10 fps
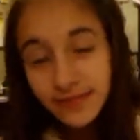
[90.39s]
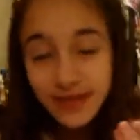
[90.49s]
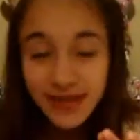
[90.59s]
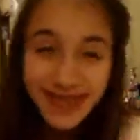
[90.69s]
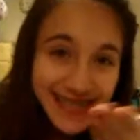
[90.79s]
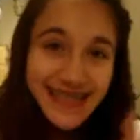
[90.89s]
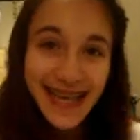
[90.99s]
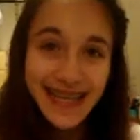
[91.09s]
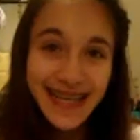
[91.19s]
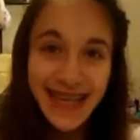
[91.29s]
So this is
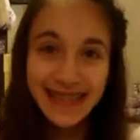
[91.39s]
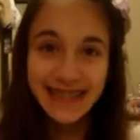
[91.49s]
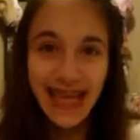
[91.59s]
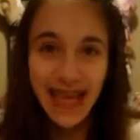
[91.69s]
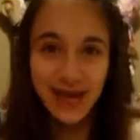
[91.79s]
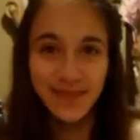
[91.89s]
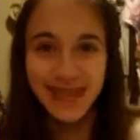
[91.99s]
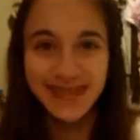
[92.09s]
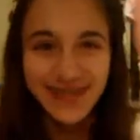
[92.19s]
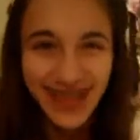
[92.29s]
dedicated to
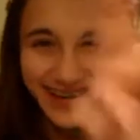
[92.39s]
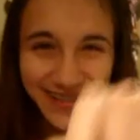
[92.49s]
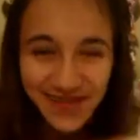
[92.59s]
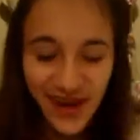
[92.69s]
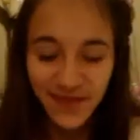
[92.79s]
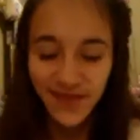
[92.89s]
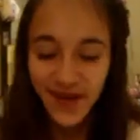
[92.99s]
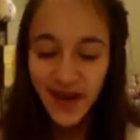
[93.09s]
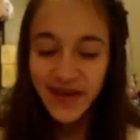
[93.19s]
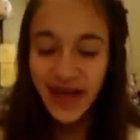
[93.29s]
Annabelle. So there you
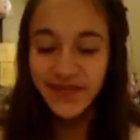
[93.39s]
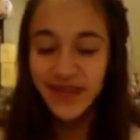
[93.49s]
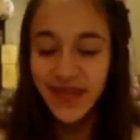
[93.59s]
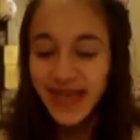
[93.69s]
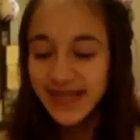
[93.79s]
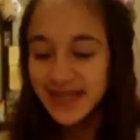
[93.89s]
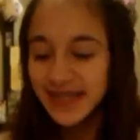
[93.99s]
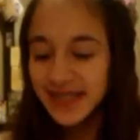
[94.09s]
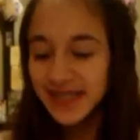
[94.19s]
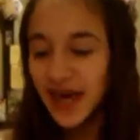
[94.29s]
go. Okay.
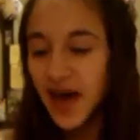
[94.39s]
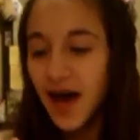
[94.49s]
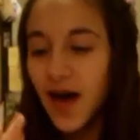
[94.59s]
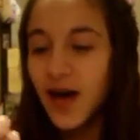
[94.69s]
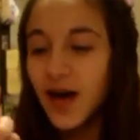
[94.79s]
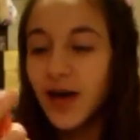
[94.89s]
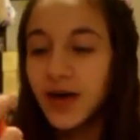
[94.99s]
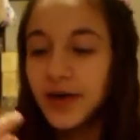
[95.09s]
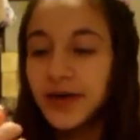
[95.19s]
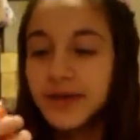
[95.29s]

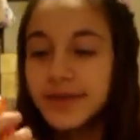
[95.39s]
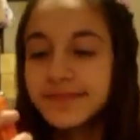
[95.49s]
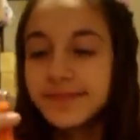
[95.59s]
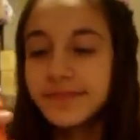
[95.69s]
So,